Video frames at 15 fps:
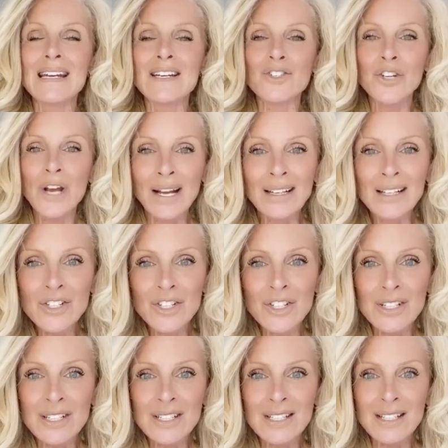It
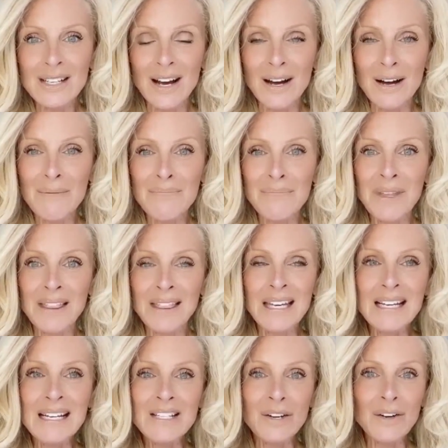challenges the
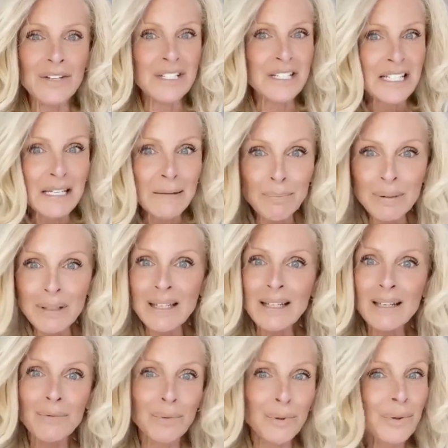things that are
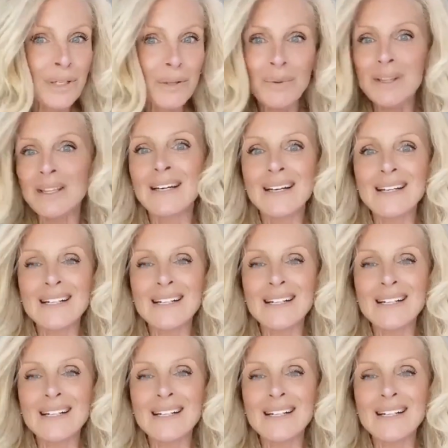deeply rooted within